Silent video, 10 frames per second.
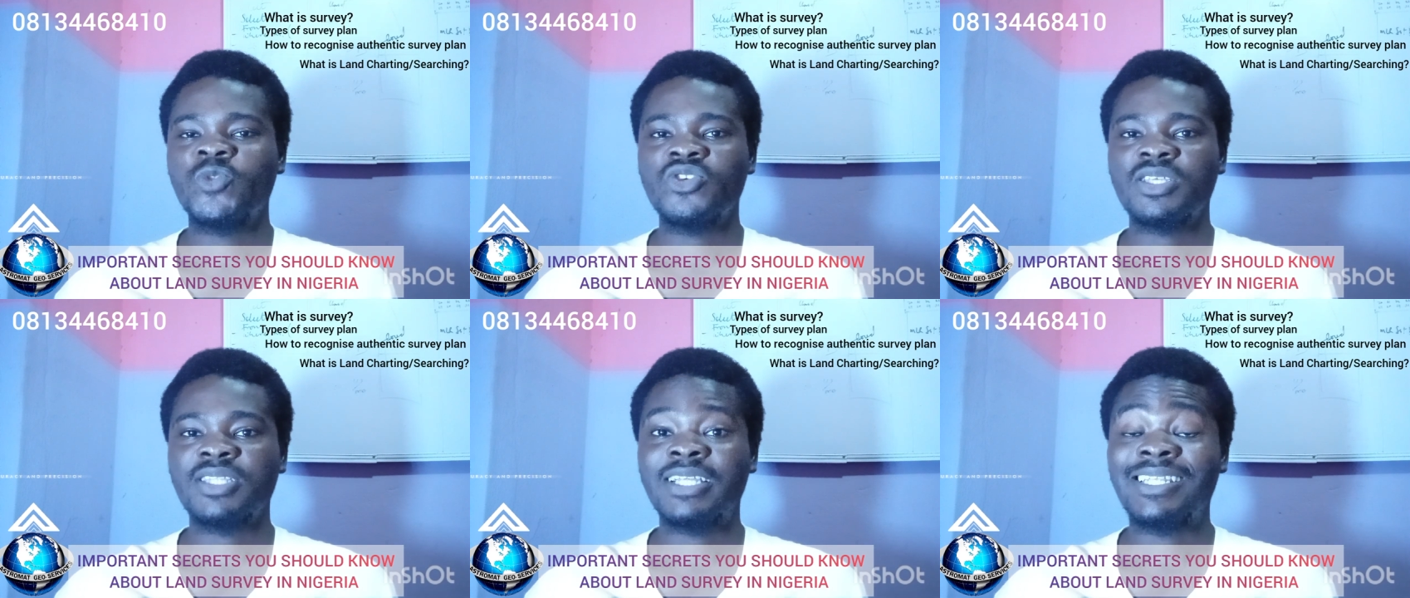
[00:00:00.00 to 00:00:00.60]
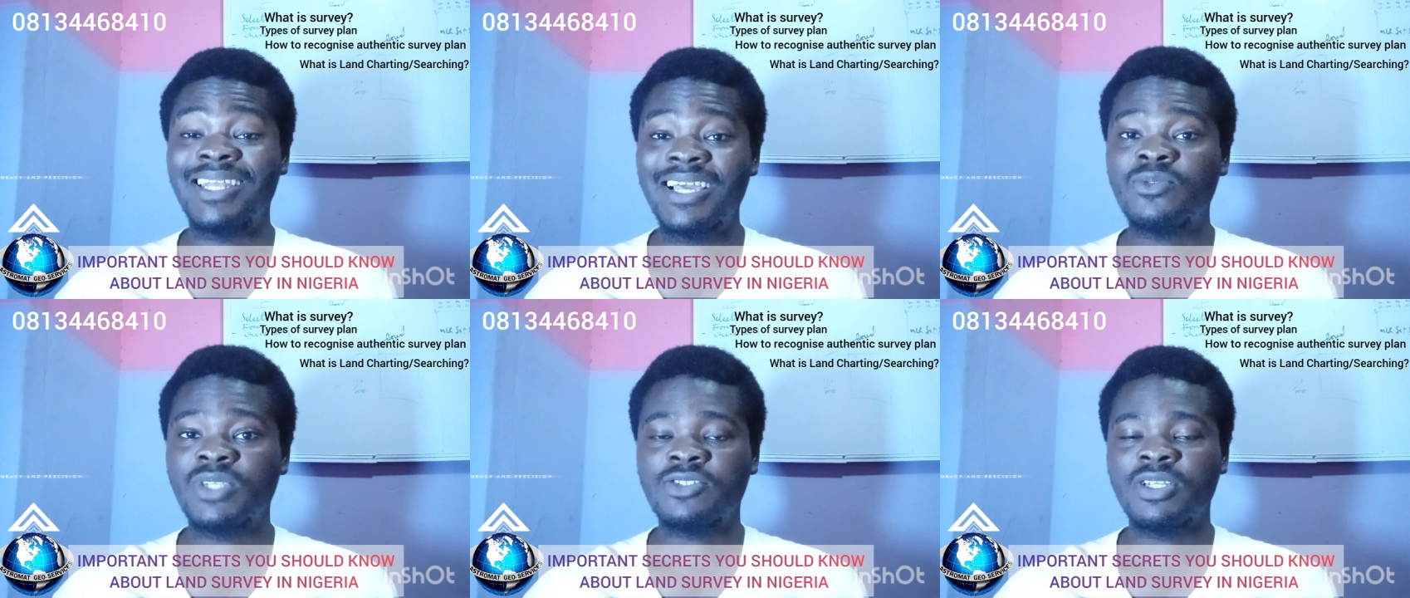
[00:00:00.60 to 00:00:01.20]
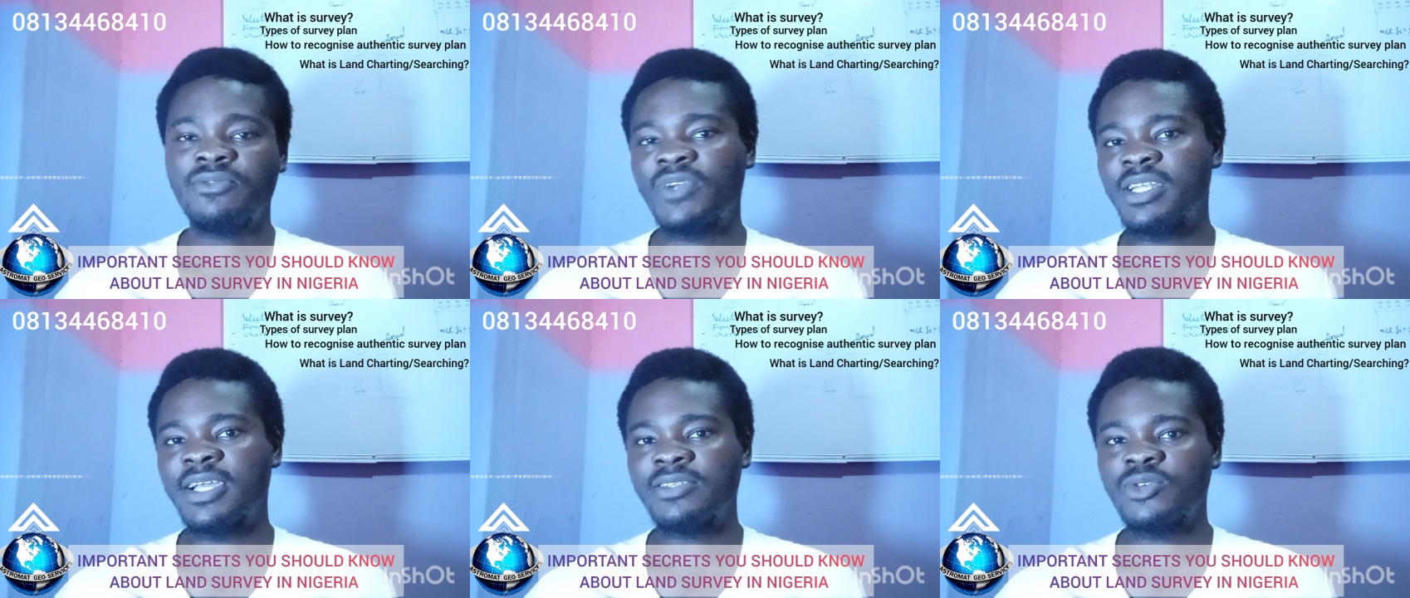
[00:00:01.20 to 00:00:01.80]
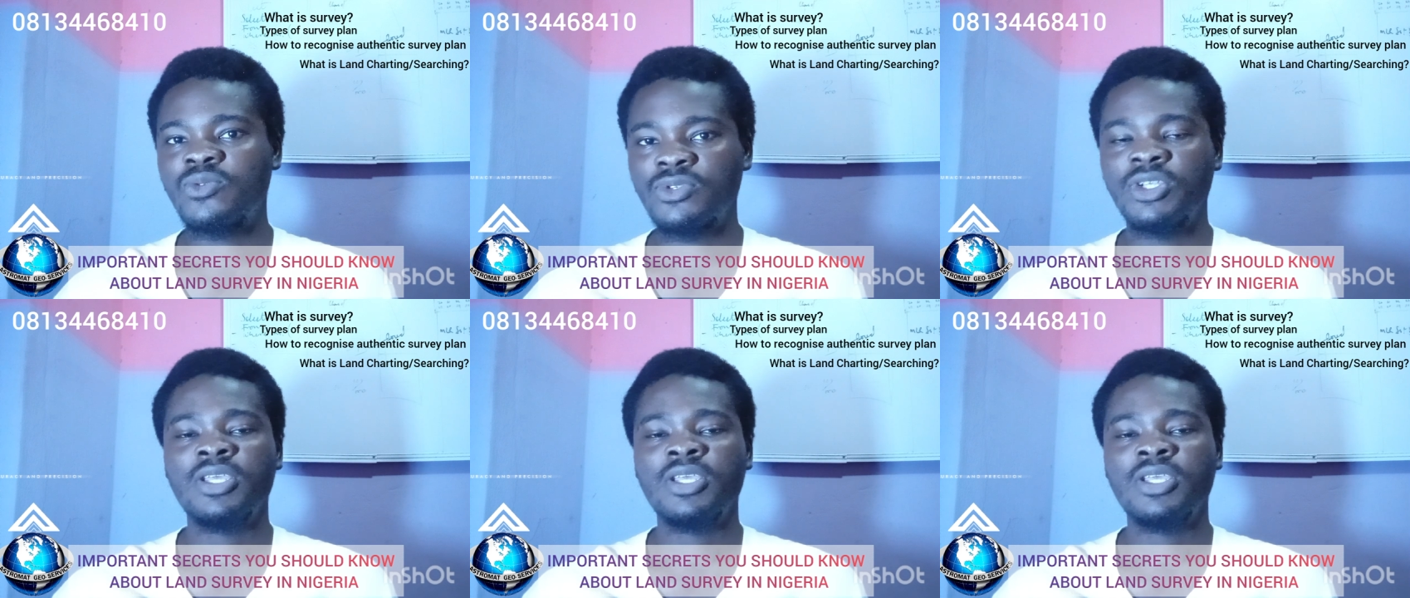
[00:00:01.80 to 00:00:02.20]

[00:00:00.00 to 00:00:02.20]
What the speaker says: You understand? The land was actually very nice, good,